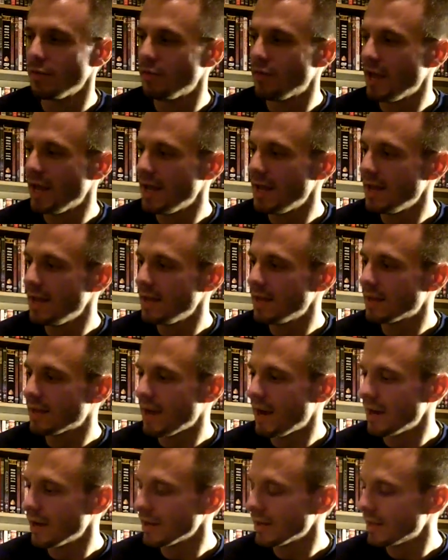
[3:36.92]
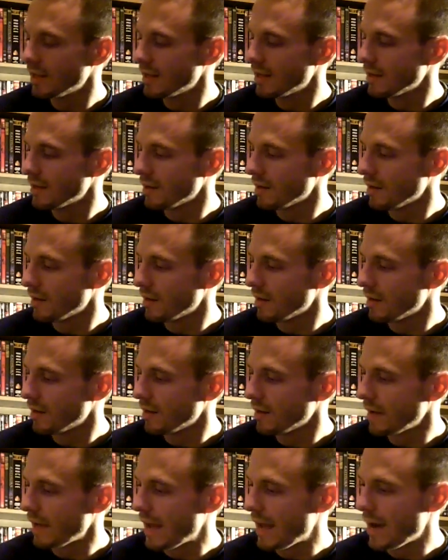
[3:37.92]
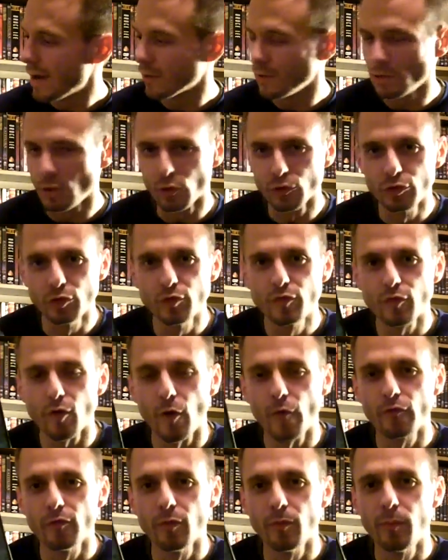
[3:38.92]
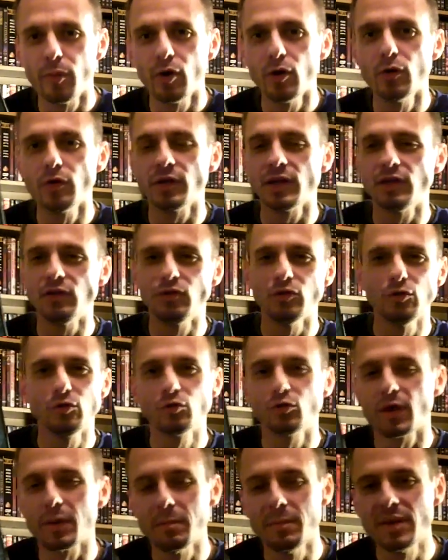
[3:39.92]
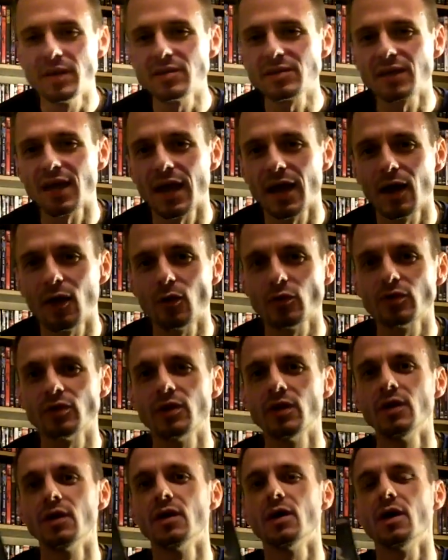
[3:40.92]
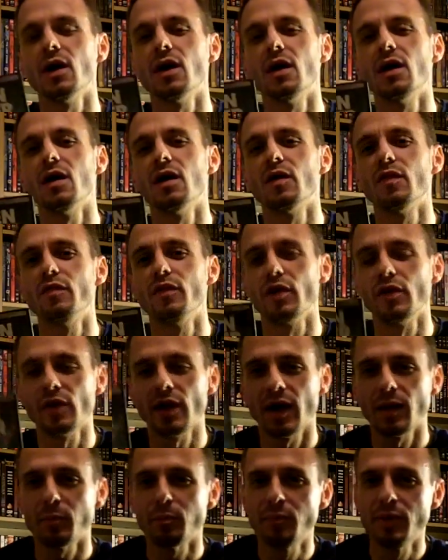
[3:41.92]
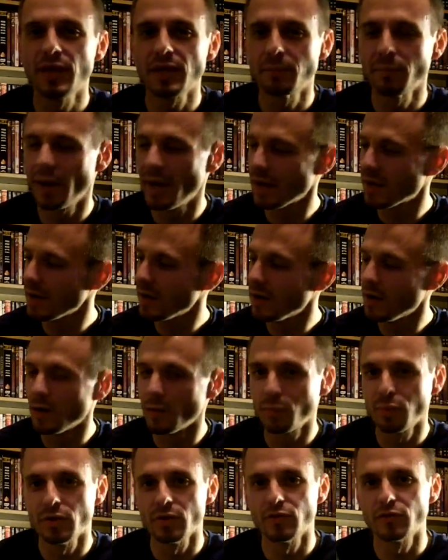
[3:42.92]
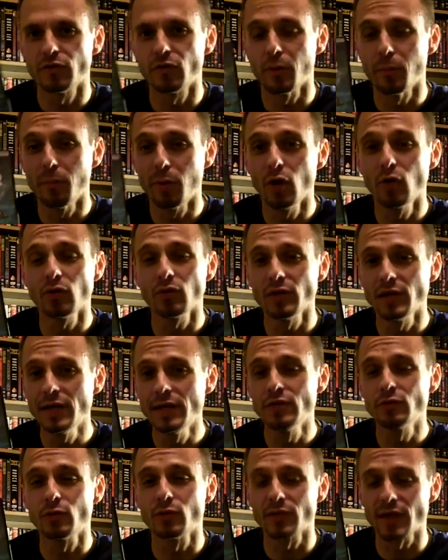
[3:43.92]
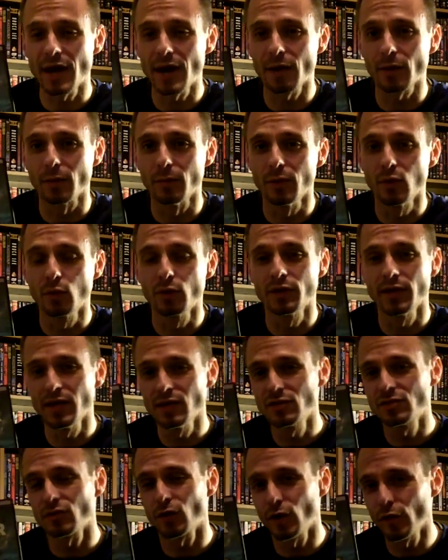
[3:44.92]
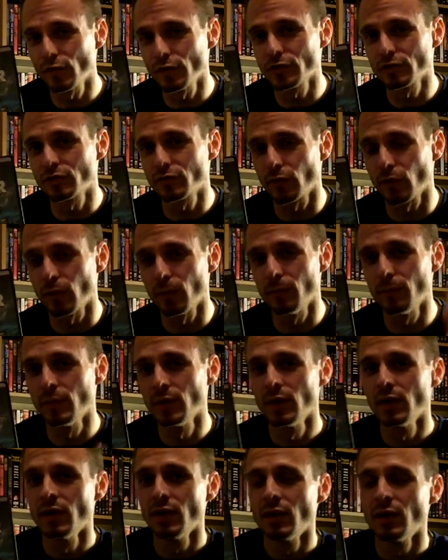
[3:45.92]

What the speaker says: they kind of get out a little too far from the boat, and due to a miscount, they're not picked back up, so the boat leaves without them. And when they surface from